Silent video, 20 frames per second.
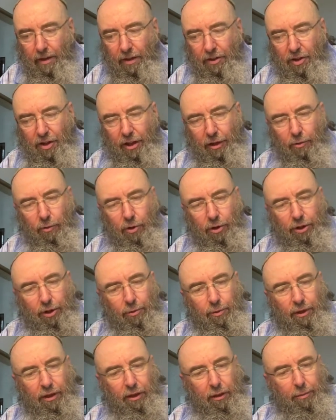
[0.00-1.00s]
think what
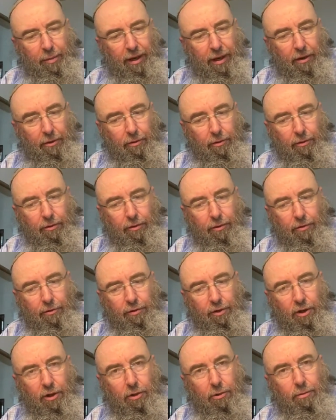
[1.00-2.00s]
you will about
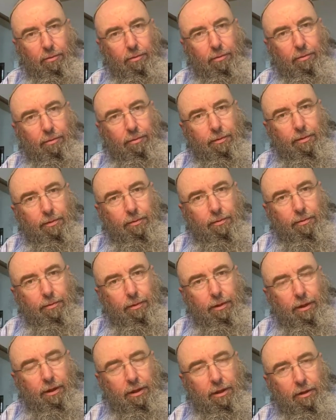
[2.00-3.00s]
farm
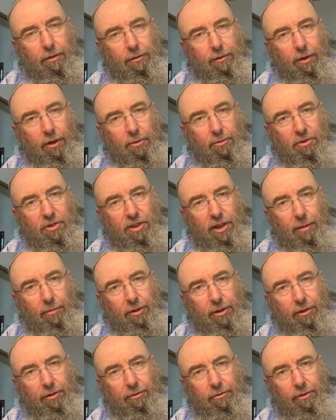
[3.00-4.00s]

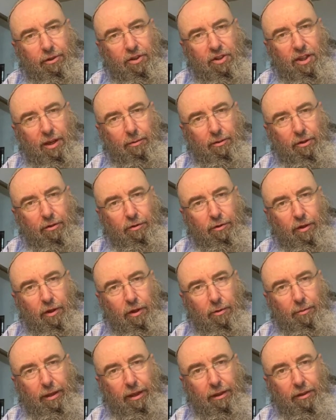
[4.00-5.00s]
salmon and salmon
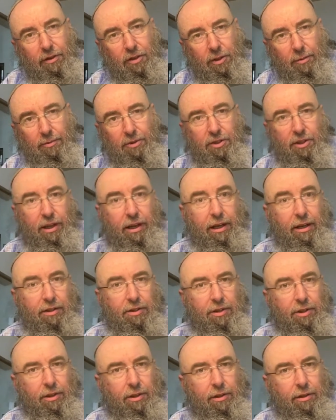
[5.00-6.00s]
farming, some say
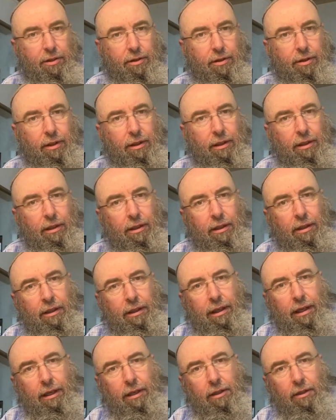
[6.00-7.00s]
it's a
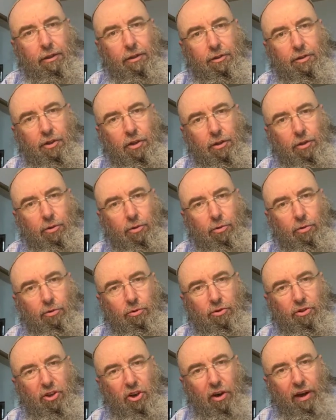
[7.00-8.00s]
ecological
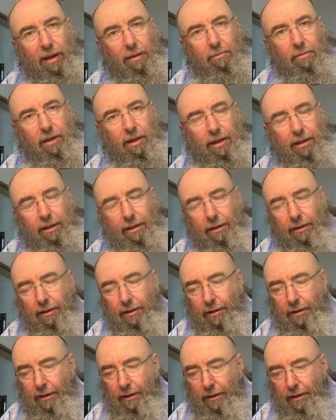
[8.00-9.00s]
nightmare
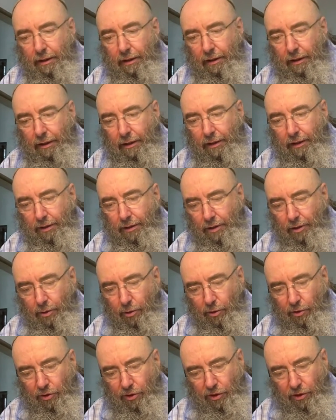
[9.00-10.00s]
and
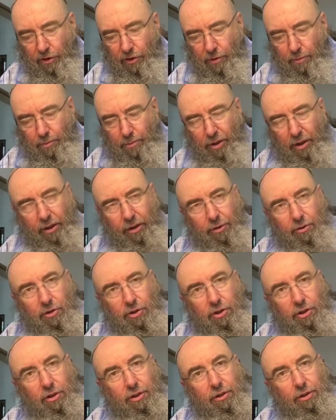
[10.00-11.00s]
causes
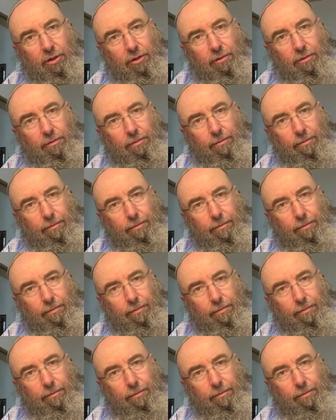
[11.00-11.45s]
pollution